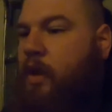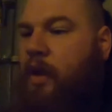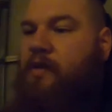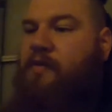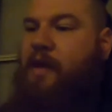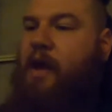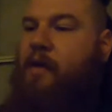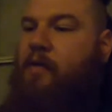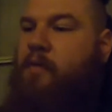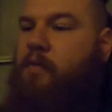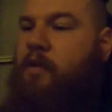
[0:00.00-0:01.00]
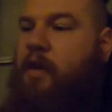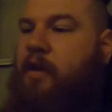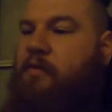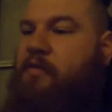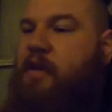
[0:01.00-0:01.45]
Izzy, I don't think
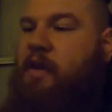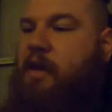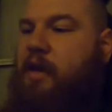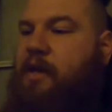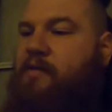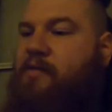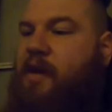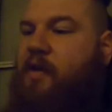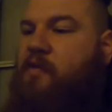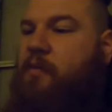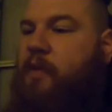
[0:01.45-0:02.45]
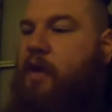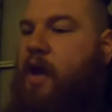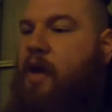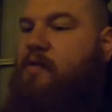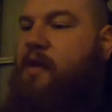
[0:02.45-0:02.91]
I've seen any signs from the
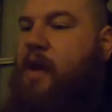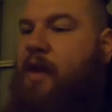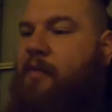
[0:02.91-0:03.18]
gods yet.